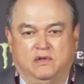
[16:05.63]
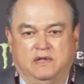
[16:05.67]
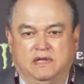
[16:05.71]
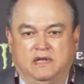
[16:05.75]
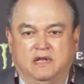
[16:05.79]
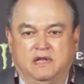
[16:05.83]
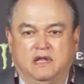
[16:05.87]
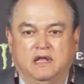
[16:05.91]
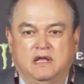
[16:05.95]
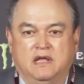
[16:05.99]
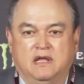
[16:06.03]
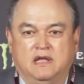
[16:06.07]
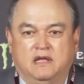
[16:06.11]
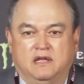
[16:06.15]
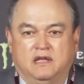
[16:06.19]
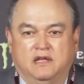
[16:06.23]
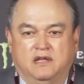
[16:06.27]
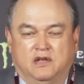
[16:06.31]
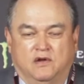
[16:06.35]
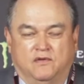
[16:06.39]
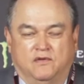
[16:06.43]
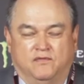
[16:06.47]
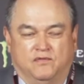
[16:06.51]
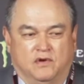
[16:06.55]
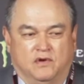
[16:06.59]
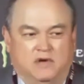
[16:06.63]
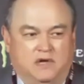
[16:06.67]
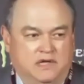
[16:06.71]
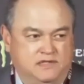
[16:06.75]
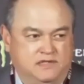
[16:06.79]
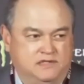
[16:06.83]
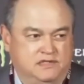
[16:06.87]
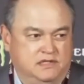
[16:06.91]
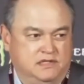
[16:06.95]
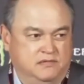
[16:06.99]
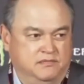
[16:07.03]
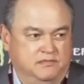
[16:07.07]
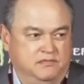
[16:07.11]
And, you know, for
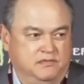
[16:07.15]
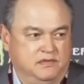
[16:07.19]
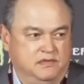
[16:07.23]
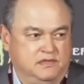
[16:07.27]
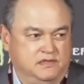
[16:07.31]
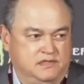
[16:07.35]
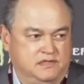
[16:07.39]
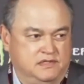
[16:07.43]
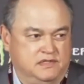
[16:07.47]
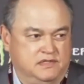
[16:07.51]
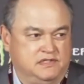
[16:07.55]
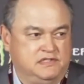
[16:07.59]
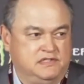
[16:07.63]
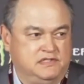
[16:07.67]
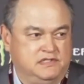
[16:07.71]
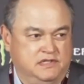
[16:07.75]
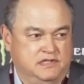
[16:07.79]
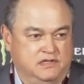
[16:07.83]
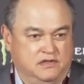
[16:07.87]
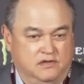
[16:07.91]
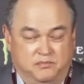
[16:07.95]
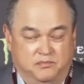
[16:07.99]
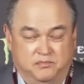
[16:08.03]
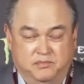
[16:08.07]
us to still